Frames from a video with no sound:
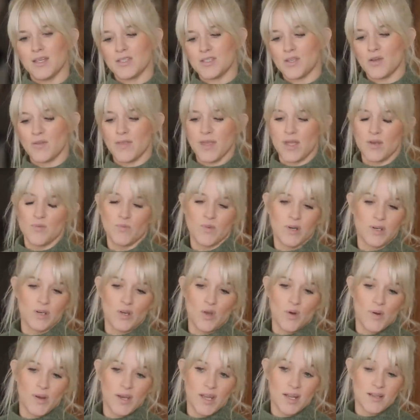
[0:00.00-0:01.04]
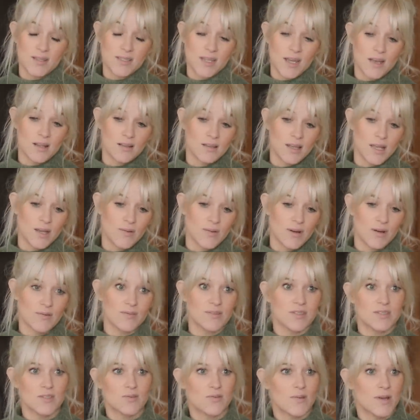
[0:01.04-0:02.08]
so then when going out to la when i
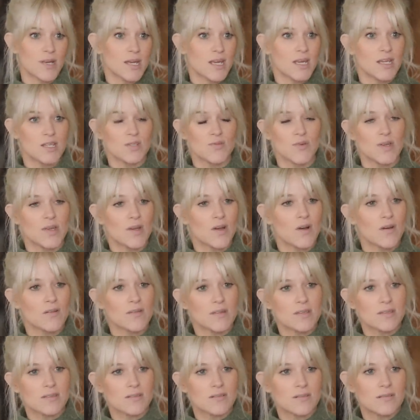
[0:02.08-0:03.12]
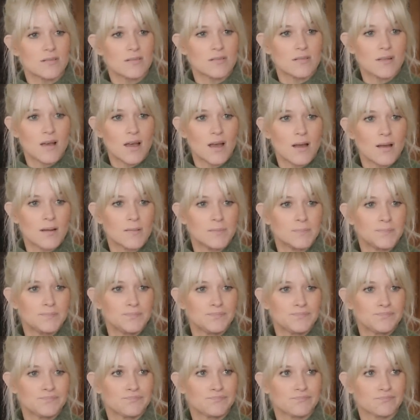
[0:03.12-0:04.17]
was 20 doing all these little
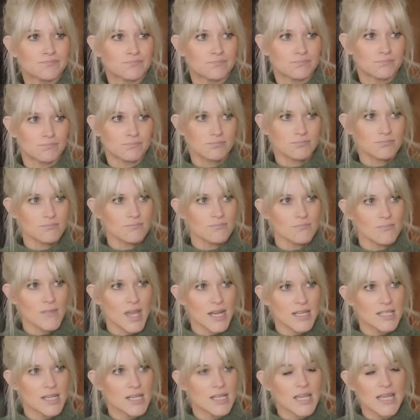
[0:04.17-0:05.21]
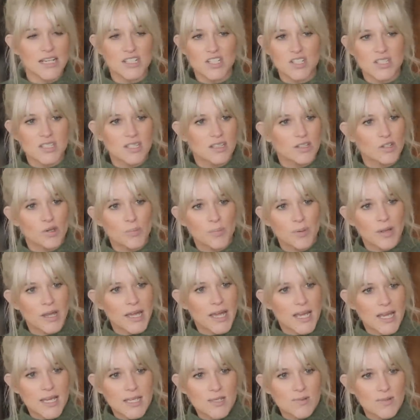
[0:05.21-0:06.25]
um, i did like just little
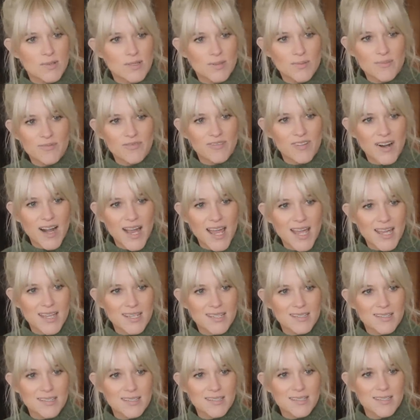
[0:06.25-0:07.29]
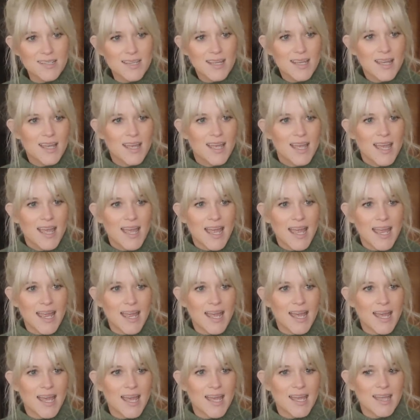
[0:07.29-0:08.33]
plays with some friends
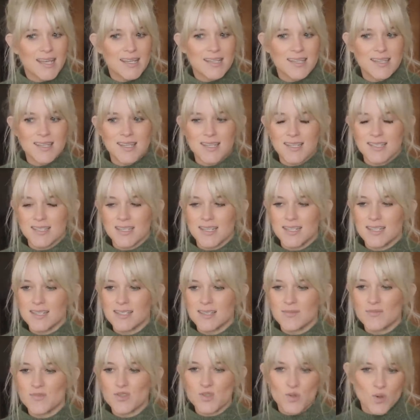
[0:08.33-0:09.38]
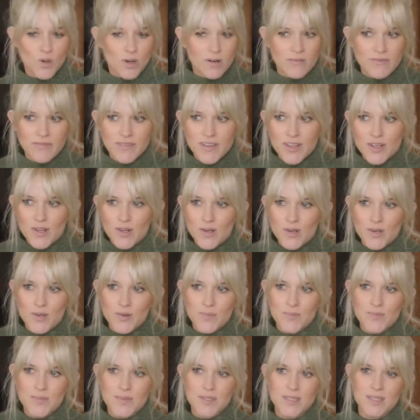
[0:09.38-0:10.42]
and then did some short
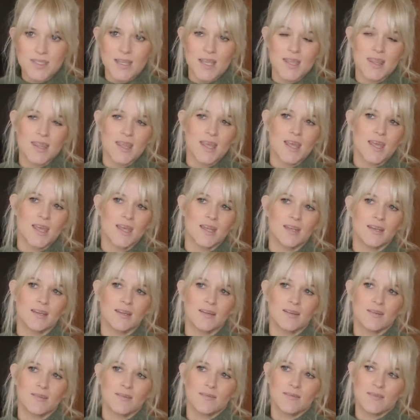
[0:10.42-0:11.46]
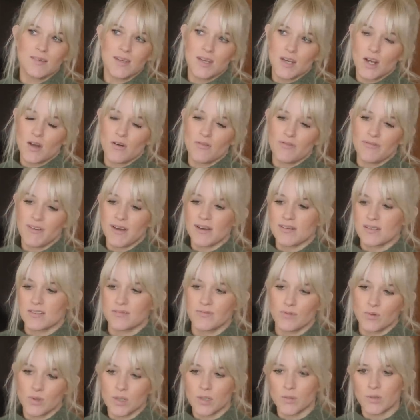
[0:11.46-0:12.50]
films and then you know
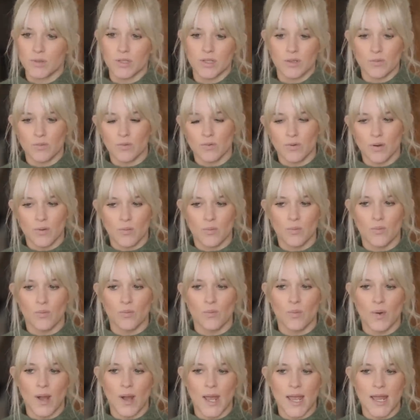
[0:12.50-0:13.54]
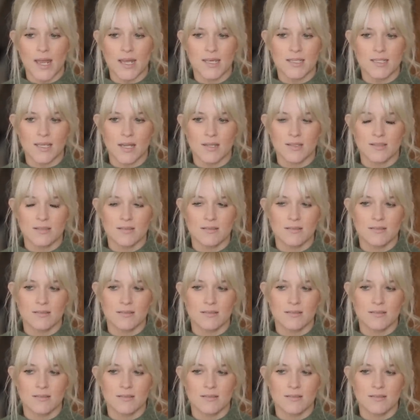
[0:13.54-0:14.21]
fast forward a, ways i